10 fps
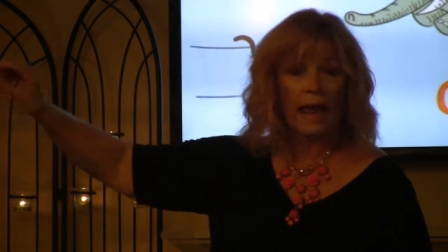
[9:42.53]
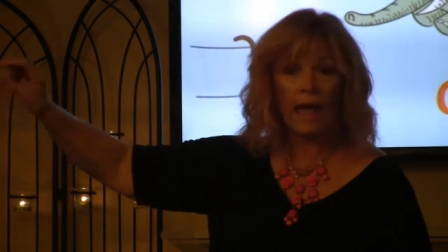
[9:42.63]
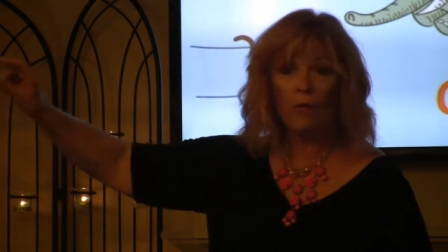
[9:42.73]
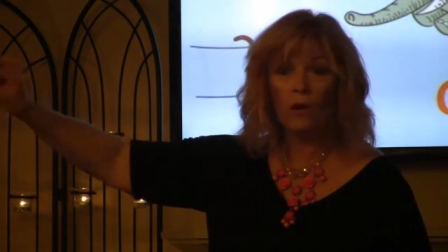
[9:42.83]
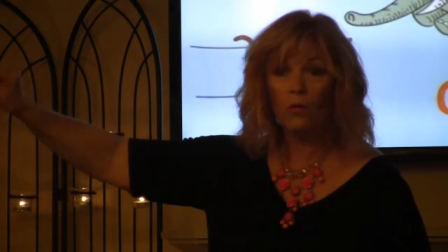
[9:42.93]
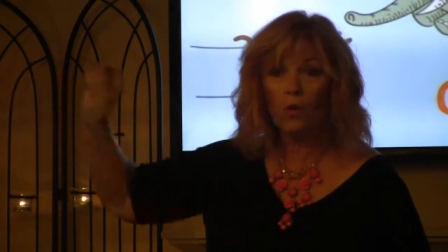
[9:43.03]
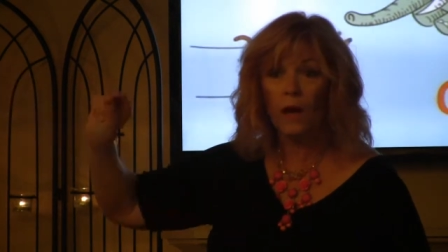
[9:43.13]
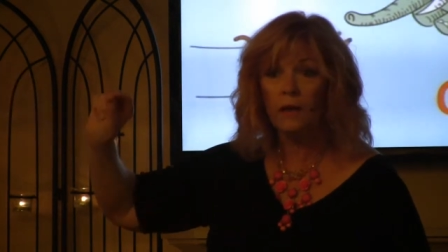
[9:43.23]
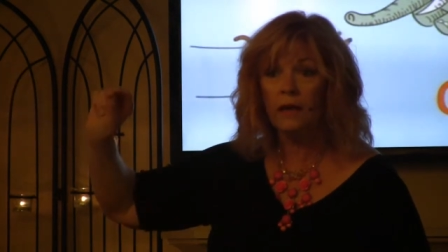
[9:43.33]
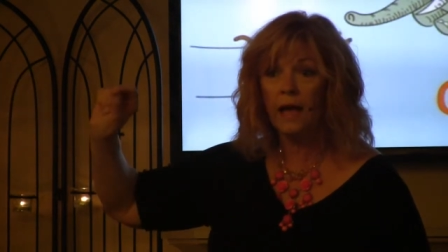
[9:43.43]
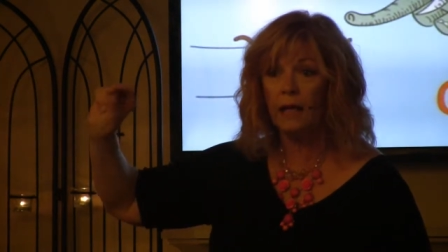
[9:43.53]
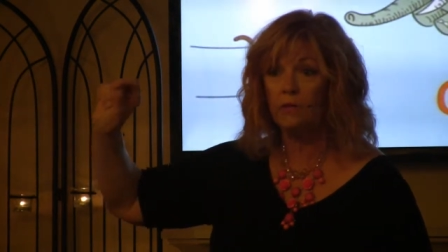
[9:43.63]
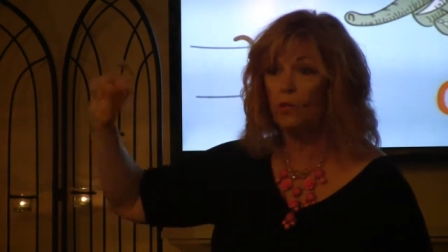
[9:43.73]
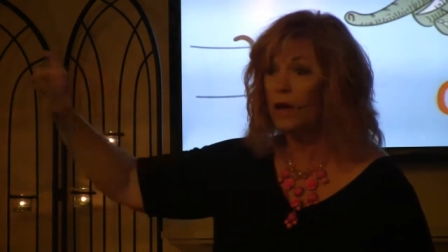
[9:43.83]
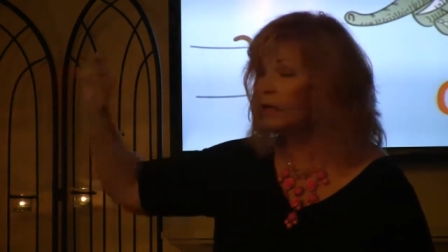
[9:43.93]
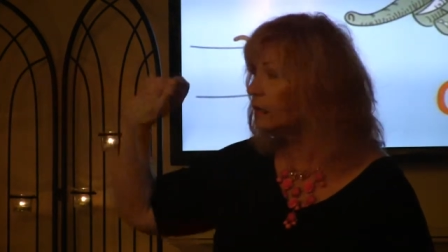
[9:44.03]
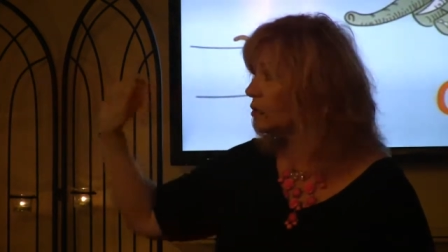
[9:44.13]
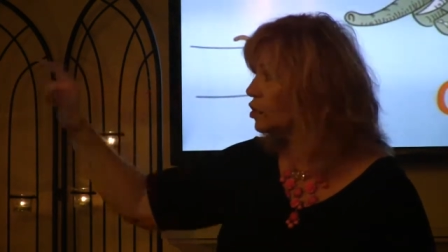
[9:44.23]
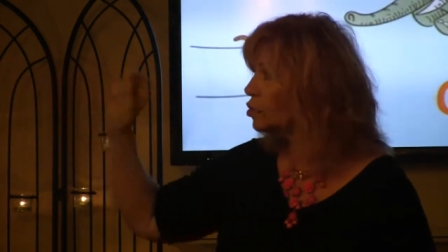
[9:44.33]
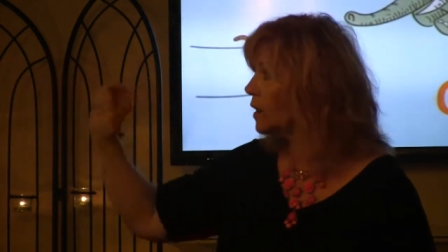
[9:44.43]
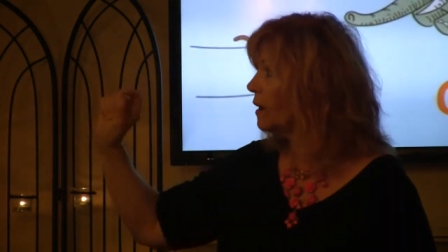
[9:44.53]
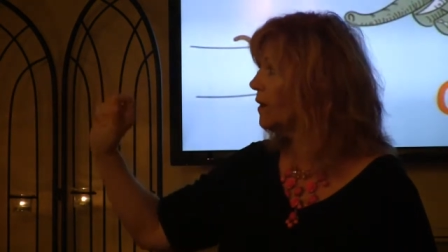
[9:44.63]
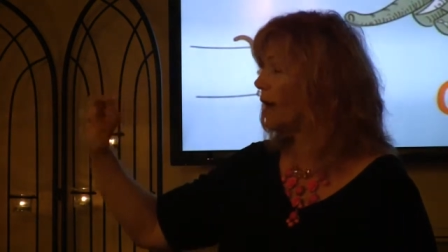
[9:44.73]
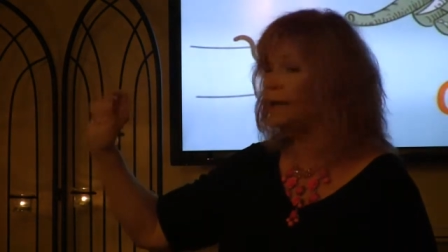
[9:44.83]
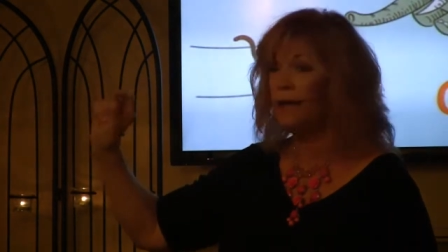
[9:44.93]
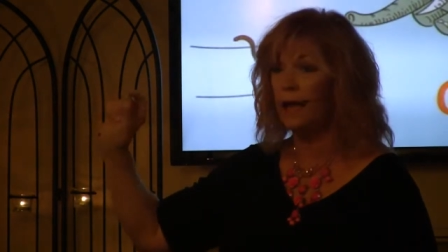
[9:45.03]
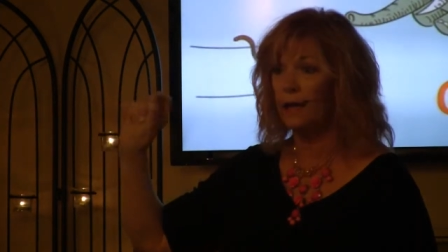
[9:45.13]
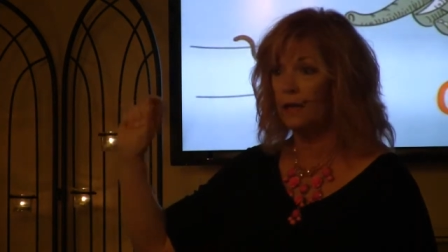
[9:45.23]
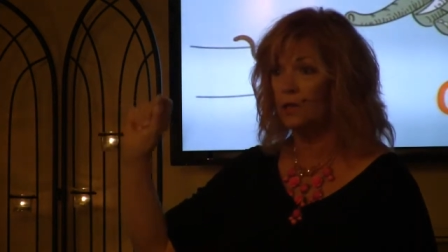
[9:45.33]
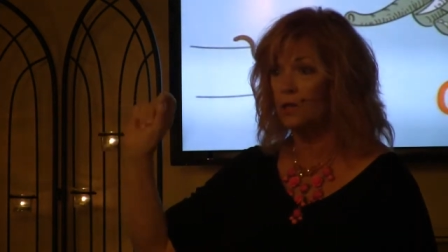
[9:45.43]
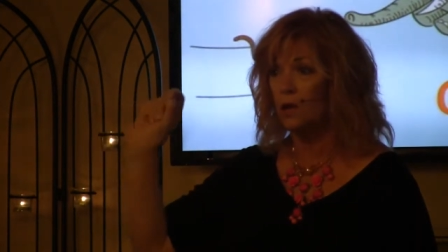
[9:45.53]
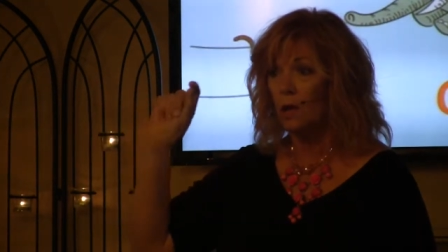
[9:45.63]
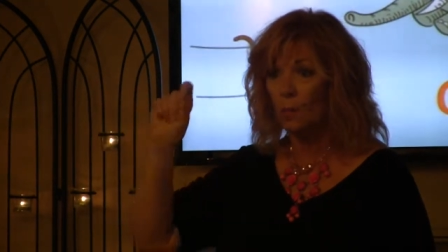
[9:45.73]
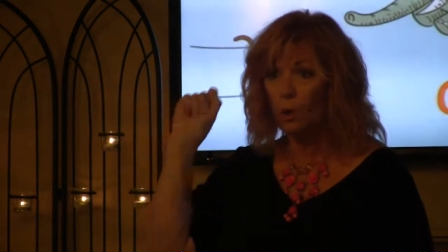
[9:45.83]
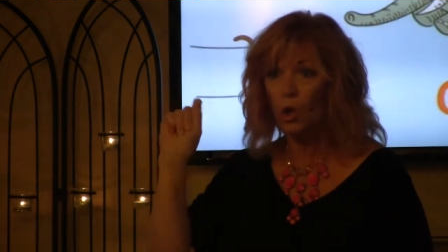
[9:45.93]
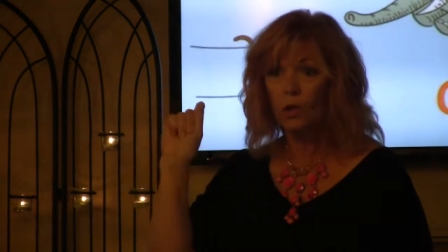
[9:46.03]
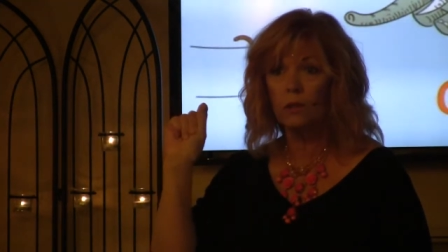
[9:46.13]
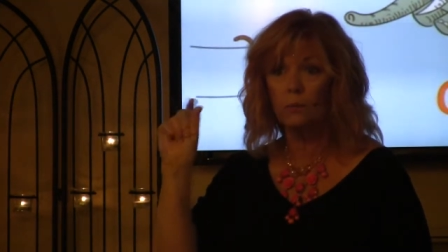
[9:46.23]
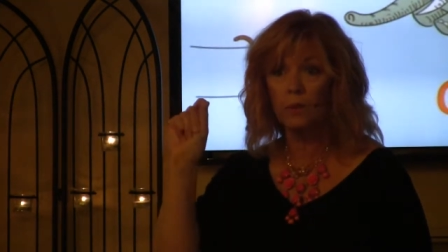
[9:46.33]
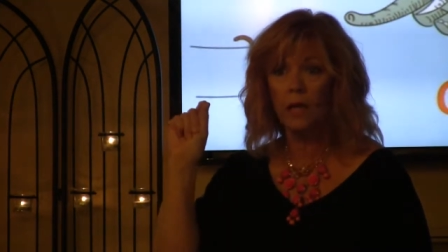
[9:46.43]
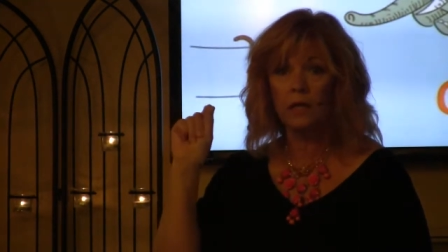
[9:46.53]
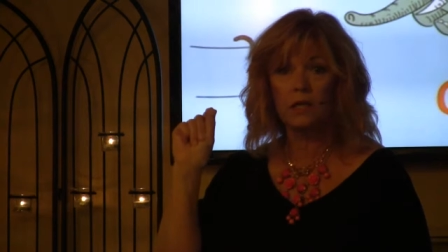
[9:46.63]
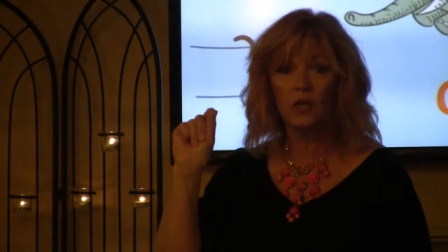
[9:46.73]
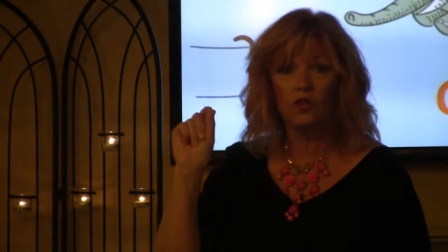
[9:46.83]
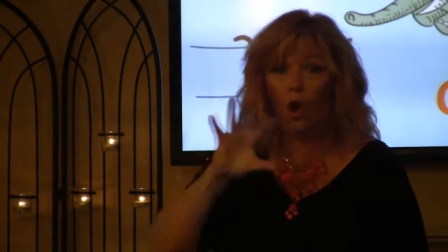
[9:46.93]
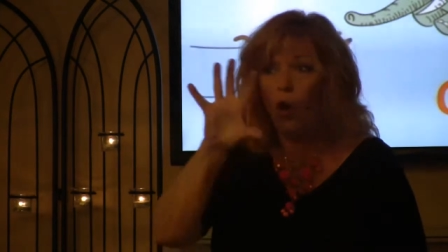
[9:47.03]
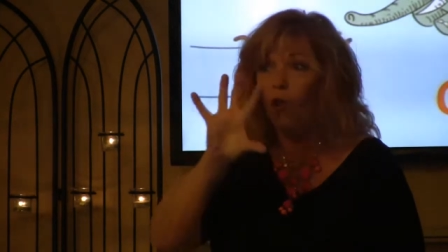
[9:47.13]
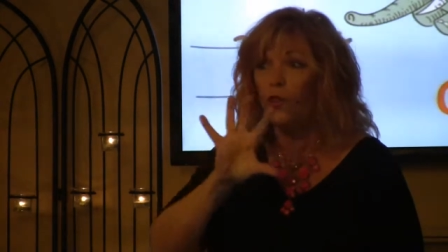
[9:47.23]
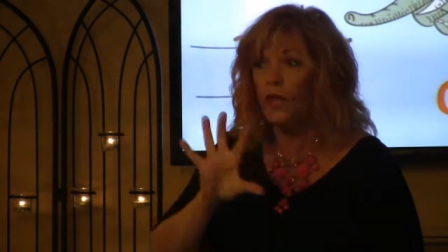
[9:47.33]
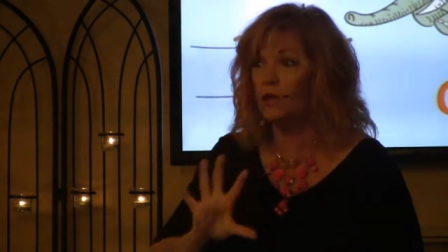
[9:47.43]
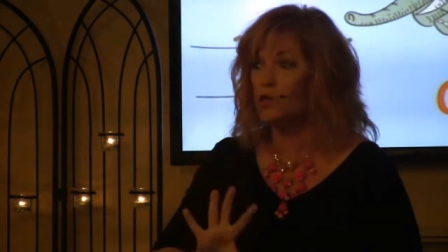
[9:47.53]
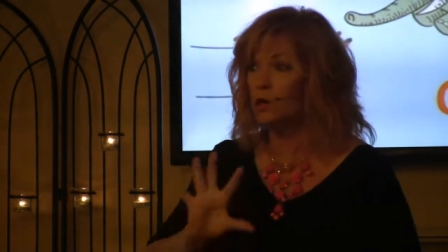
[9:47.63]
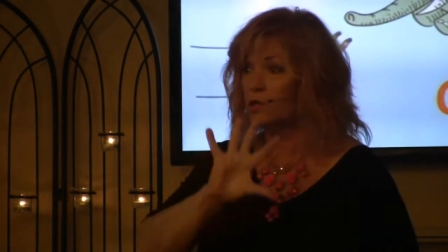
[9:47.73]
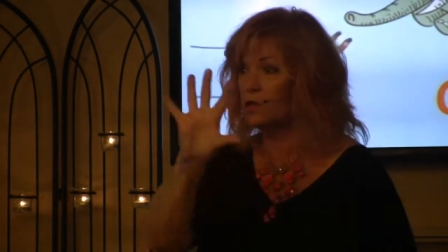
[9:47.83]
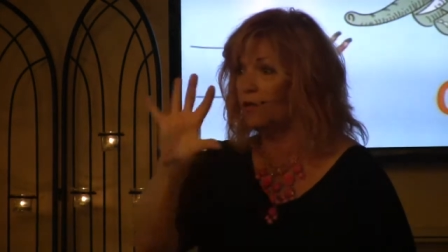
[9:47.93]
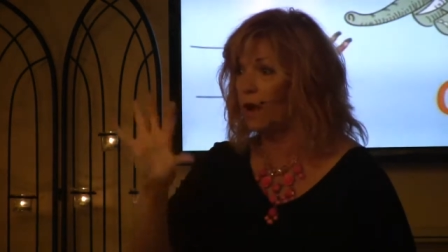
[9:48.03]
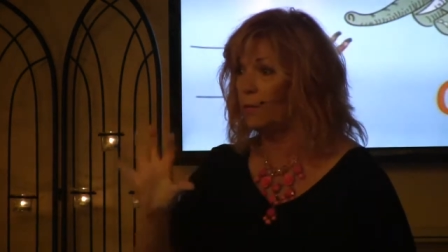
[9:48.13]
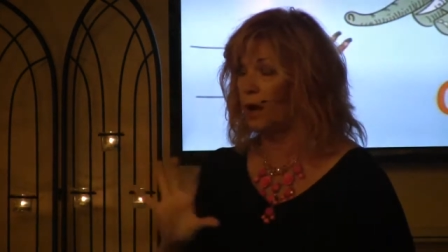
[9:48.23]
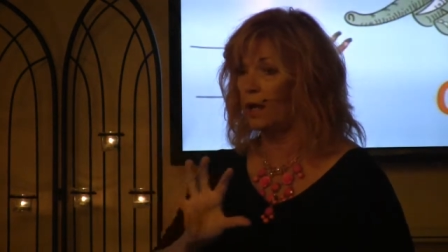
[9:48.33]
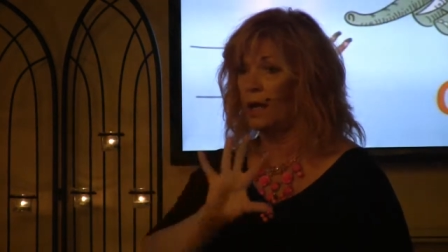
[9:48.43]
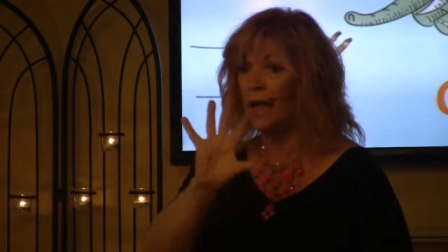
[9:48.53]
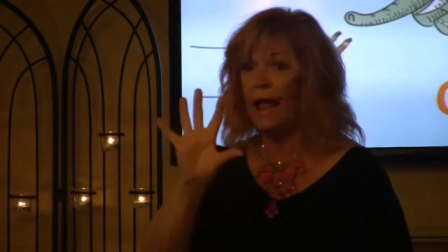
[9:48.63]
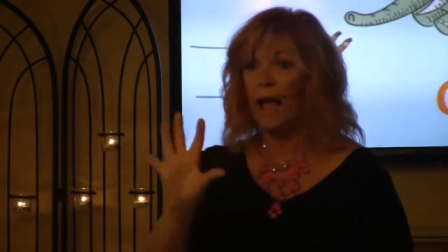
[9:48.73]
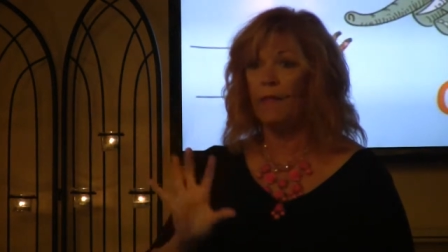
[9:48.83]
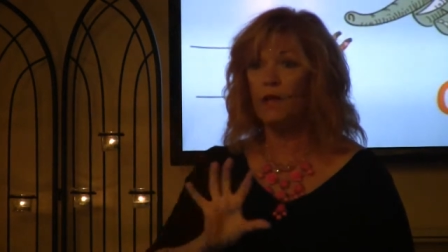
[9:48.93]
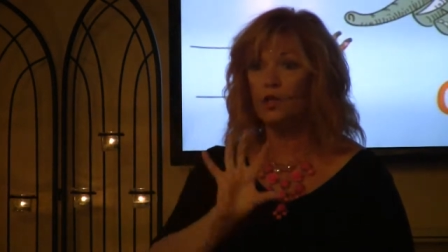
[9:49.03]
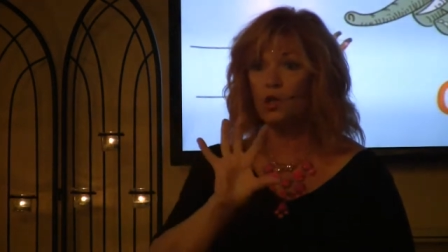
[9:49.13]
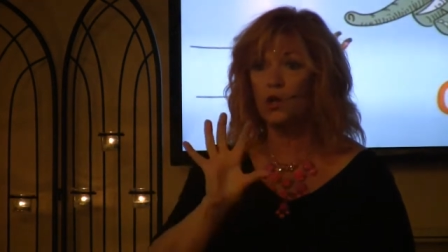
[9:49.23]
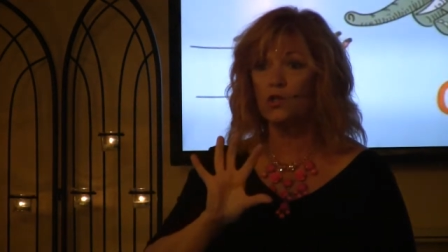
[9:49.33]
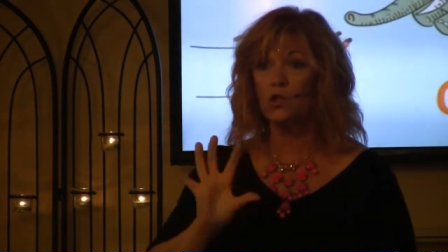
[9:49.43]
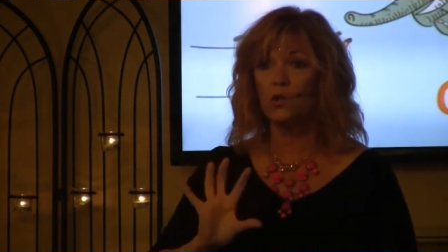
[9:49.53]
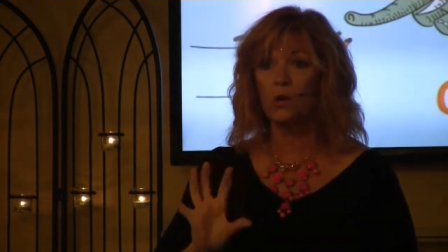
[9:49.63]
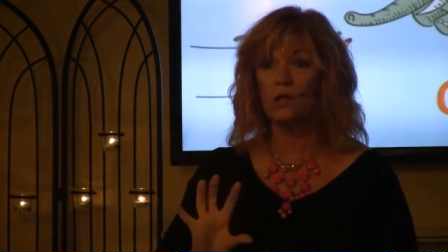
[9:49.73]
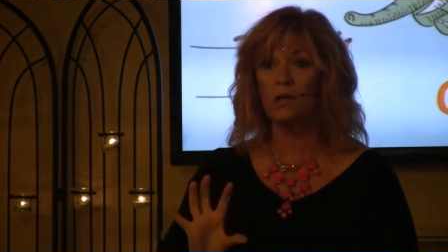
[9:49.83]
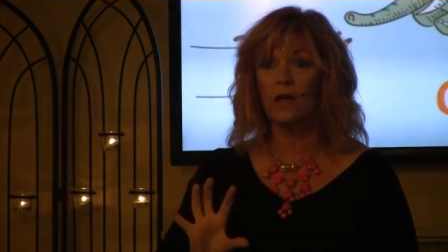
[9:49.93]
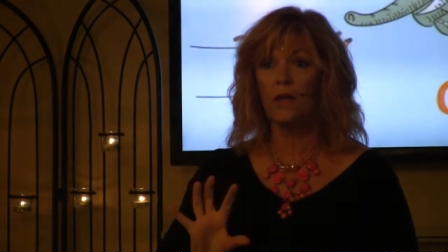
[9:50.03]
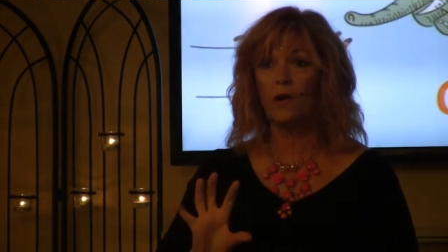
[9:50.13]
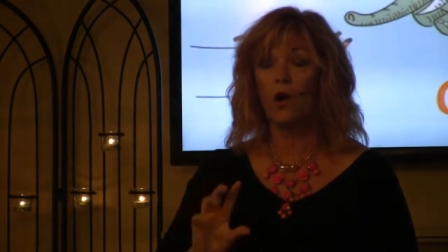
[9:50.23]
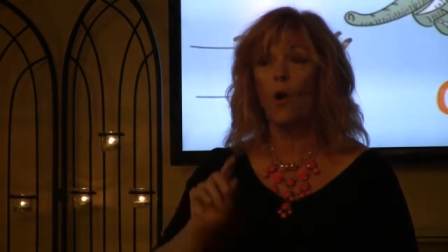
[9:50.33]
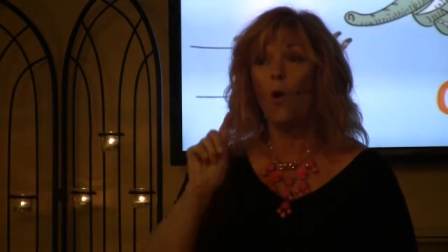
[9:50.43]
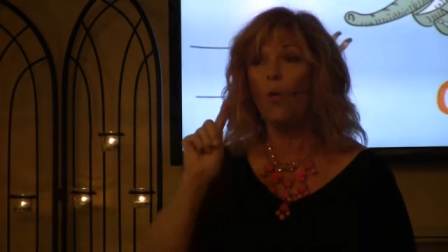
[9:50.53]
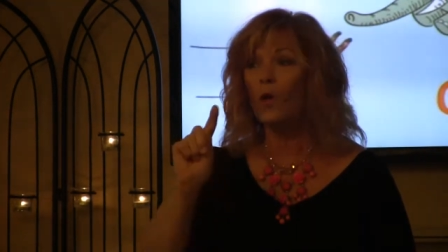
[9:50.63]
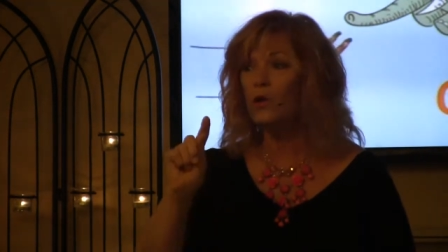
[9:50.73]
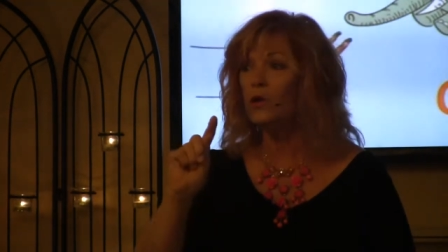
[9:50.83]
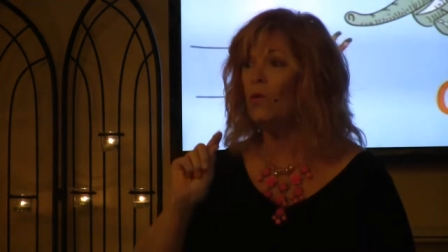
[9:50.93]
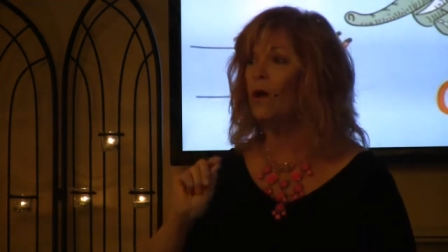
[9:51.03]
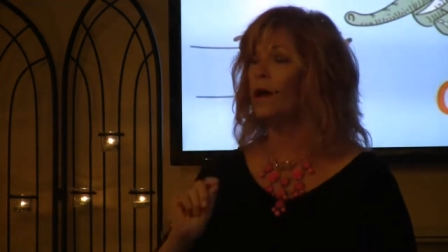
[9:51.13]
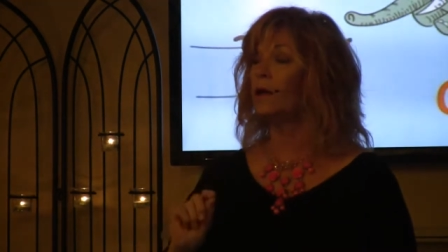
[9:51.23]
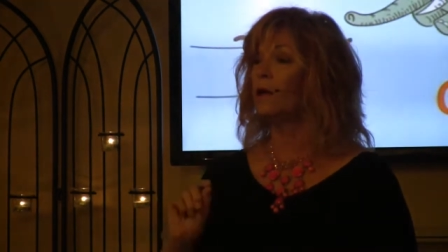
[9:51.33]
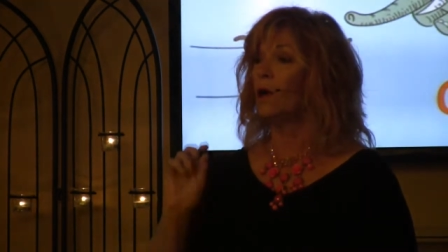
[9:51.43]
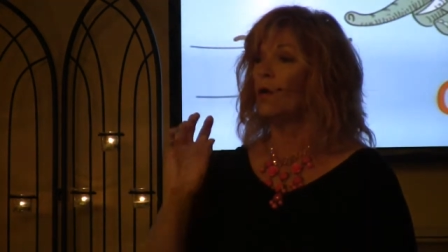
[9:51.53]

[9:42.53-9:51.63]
And when one net, one little string of that net gets pulled and plucked, the whole thing starts to vibrate. And then it starts to work together. Well, you know what?